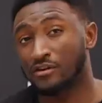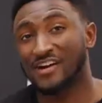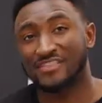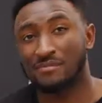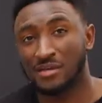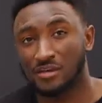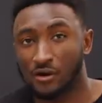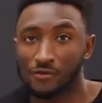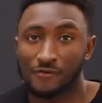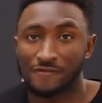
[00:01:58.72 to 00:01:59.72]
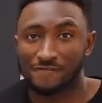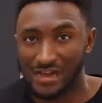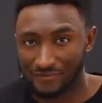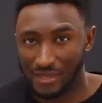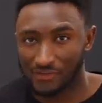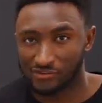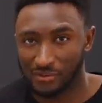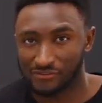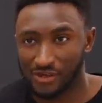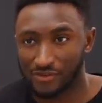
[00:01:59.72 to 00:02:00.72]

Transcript: there are not that many other 5K displays